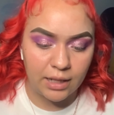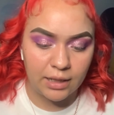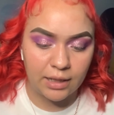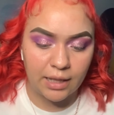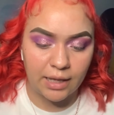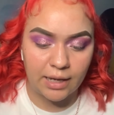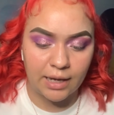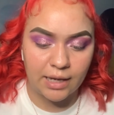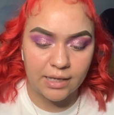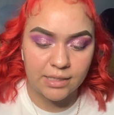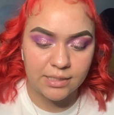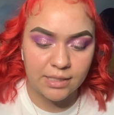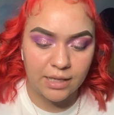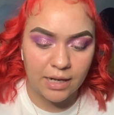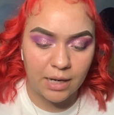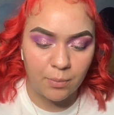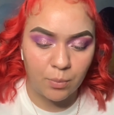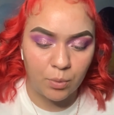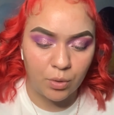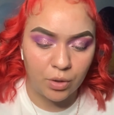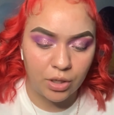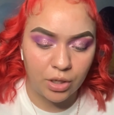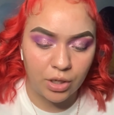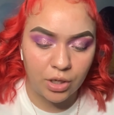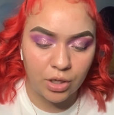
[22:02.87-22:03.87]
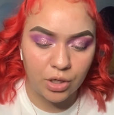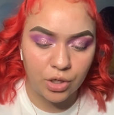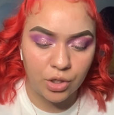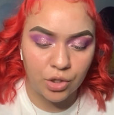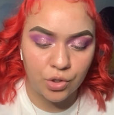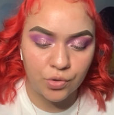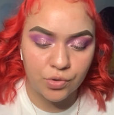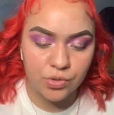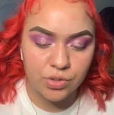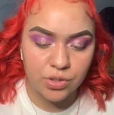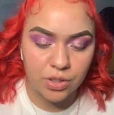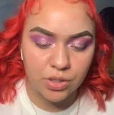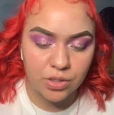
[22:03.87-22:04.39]
like I said, I'm only gonna
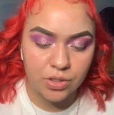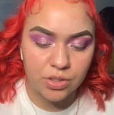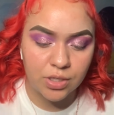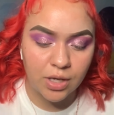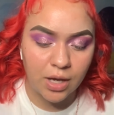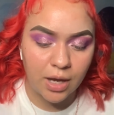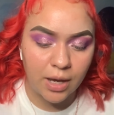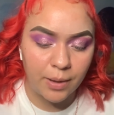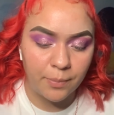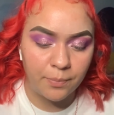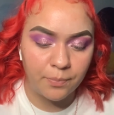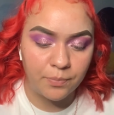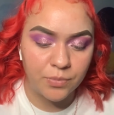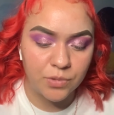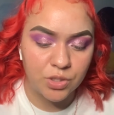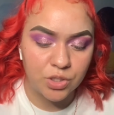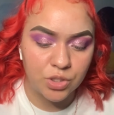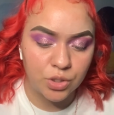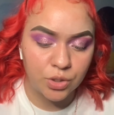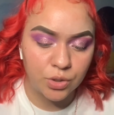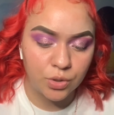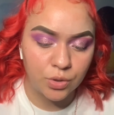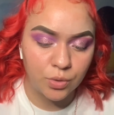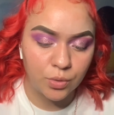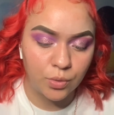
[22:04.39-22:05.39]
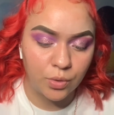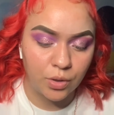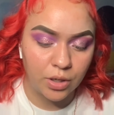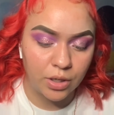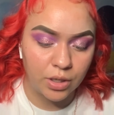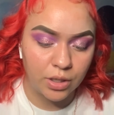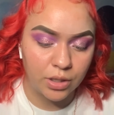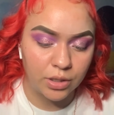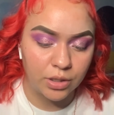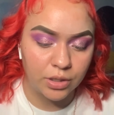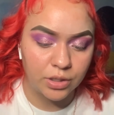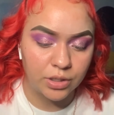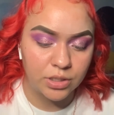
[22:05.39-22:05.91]
use the top 2
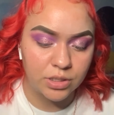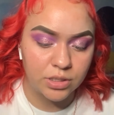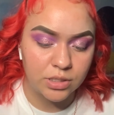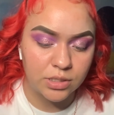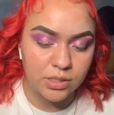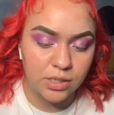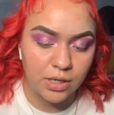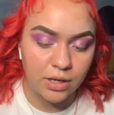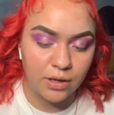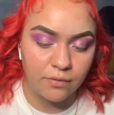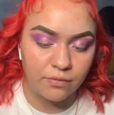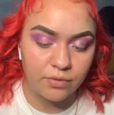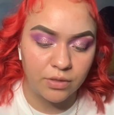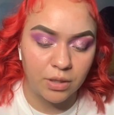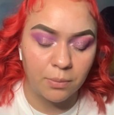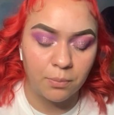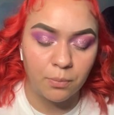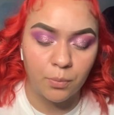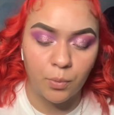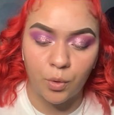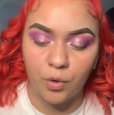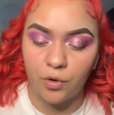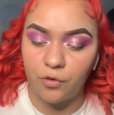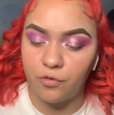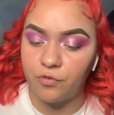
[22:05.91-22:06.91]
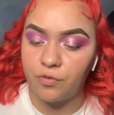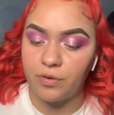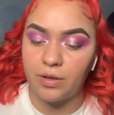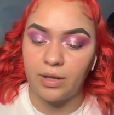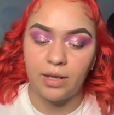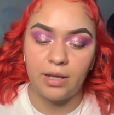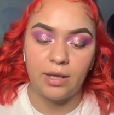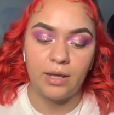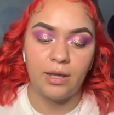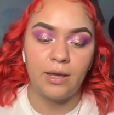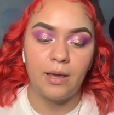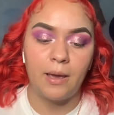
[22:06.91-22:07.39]
colors of the Morphe